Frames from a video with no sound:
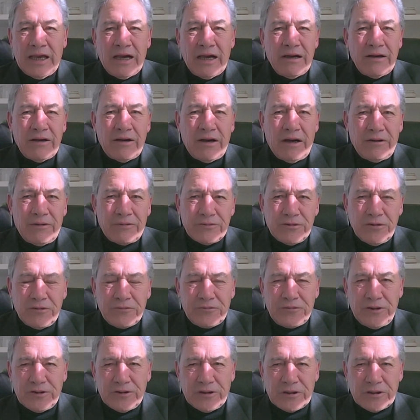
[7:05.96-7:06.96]
how on
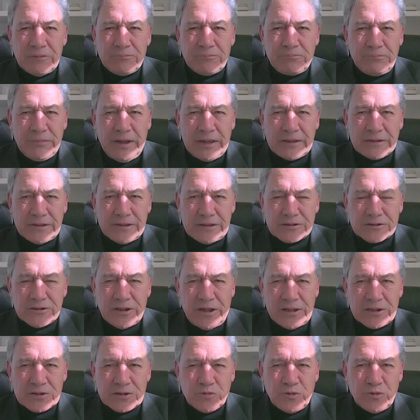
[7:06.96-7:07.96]
earth are you going to make these
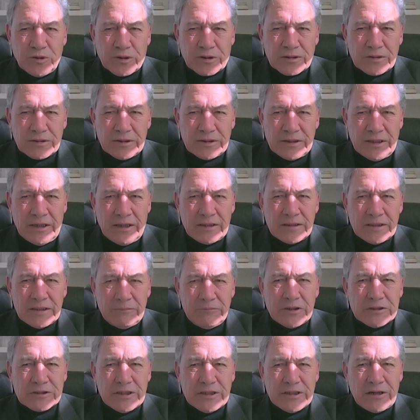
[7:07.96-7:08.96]
signs work? Now,
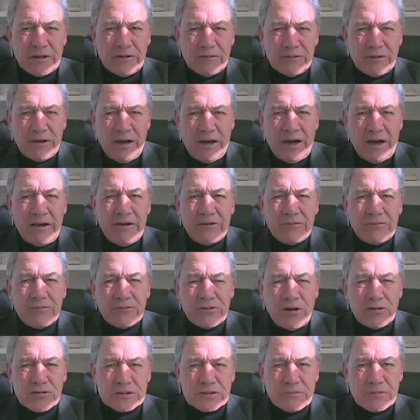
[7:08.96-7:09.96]
let me tell you, I
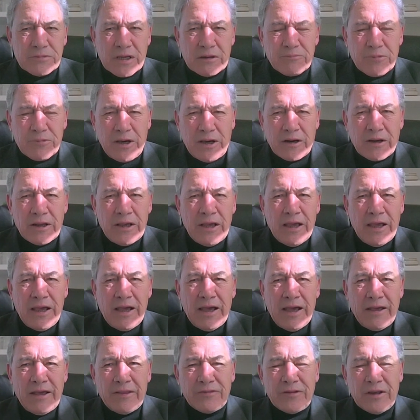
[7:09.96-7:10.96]
know something about
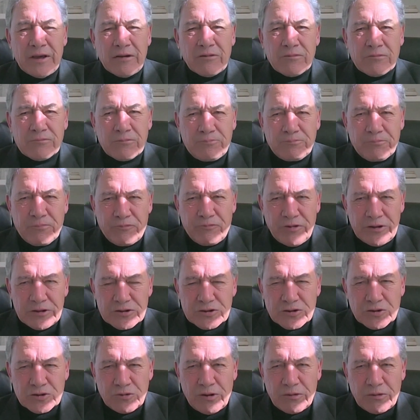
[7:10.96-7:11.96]
the
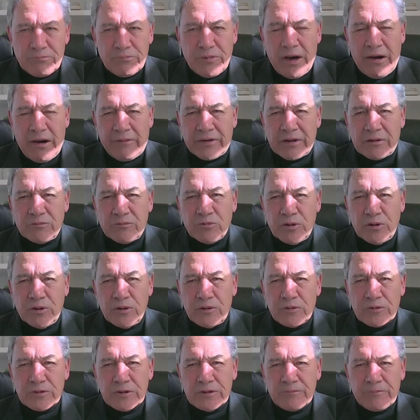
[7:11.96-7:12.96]
provincial Maori
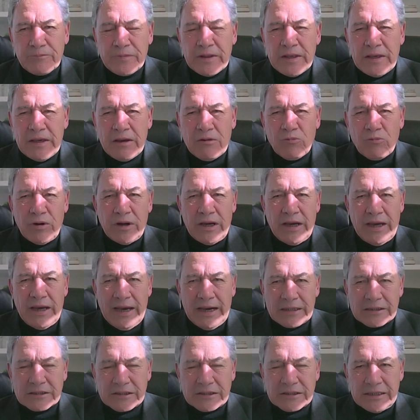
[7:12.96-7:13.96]
world,
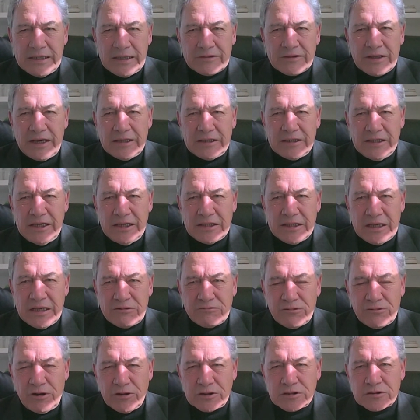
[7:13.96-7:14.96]
where out there they need
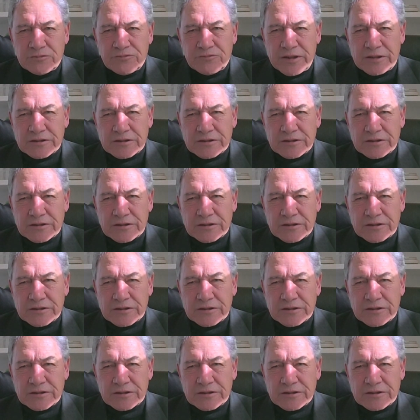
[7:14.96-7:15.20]
their roads